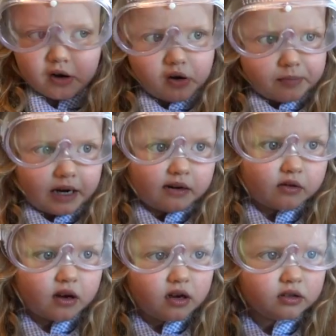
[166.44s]
blue
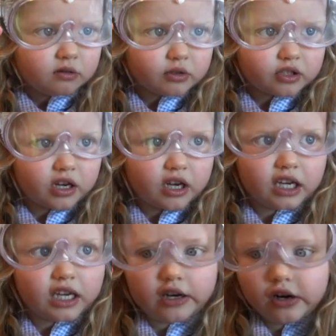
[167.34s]
powder, which I
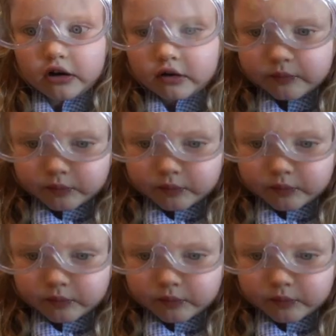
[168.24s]
heat up.